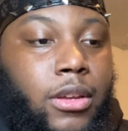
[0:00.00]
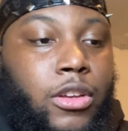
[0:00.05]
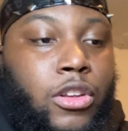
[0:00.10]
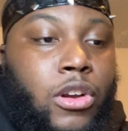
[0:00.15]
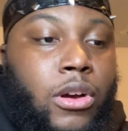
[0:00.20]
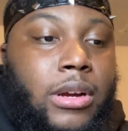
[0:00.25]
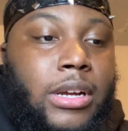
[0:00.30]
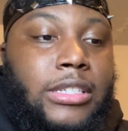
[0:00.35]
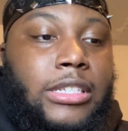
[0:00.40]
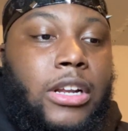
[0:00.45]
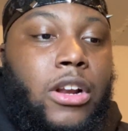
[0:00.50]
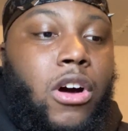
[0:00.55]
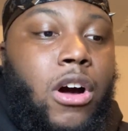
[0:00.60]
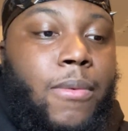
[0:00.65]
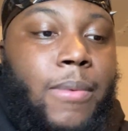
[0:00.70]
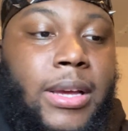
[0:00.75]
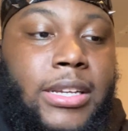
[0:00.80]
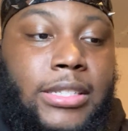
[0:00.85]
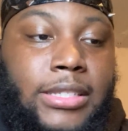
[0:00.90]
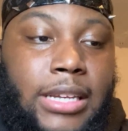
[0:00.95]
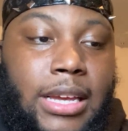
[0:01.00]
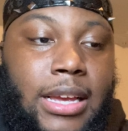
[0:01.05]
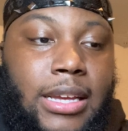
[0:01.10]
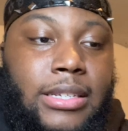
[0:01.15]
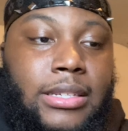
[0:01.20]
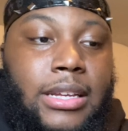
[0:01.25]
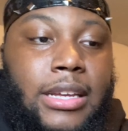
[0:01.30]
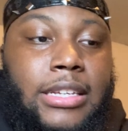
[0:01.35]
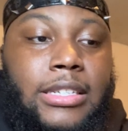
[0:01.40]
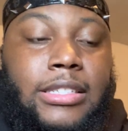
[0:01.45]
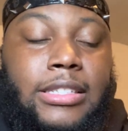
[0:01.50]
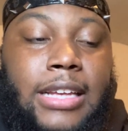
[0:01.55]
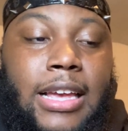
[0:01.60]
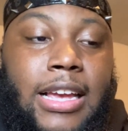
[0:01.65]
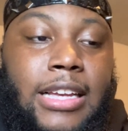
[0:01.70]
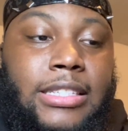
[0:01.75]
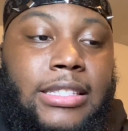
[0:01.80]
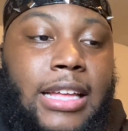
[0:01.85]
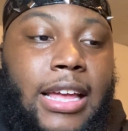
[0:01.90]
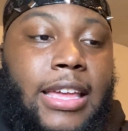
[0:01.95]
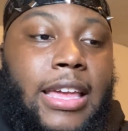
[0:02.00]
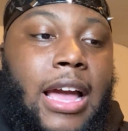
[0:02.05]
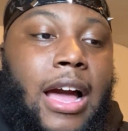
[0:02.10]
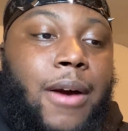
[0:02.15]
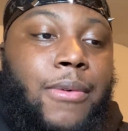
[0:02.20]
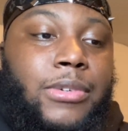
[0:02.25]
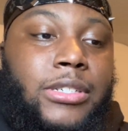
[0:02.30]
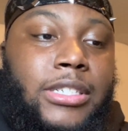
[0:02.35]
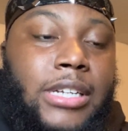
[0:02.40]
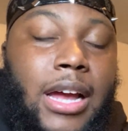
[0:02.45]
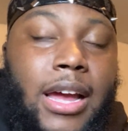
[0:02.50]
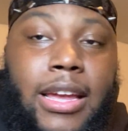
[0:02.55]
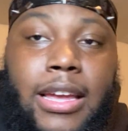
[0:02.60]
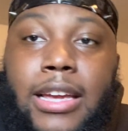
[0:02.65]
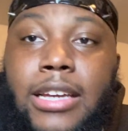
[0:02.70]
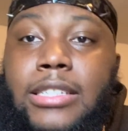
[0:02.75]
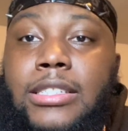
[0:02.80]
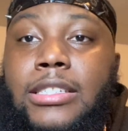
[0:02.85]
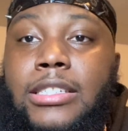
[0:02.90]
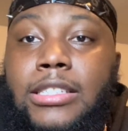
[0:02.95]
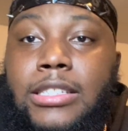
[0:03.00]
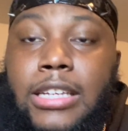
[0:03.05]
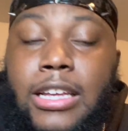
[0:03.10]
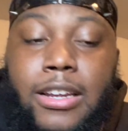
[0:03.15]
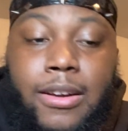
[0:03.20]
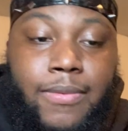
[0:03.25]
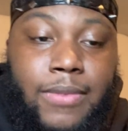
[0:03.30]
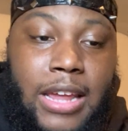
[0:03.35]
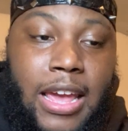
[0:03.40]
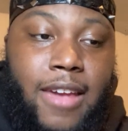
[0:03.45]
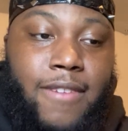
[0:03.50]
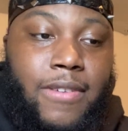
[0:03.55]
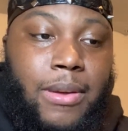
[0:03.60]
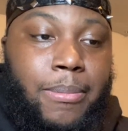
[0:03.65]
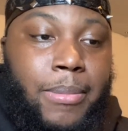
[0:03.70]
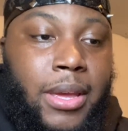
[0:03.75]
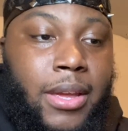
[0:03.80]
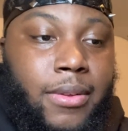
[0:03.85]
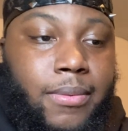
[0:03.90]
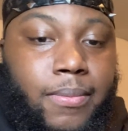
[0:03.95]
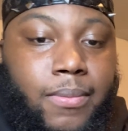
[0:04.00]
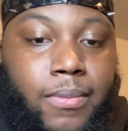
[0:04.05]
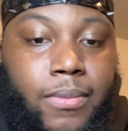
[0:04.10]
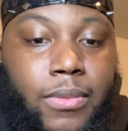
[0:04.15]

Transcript: you know, because it always says, it says that Yahweh is the seed of David, man.